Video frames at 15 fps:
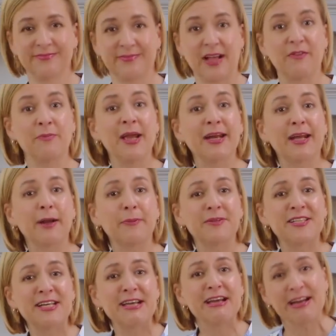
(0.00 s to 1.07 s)
I've made a cup of
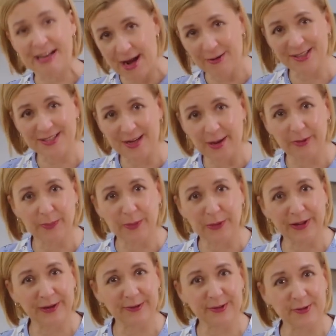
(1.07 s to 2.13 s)
tea and now it's time to pull
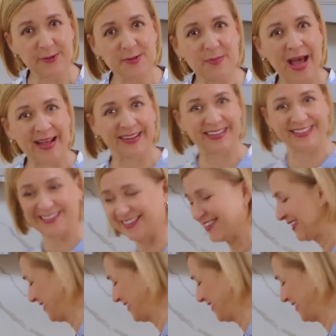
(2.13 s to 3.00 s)
out those Madeleines.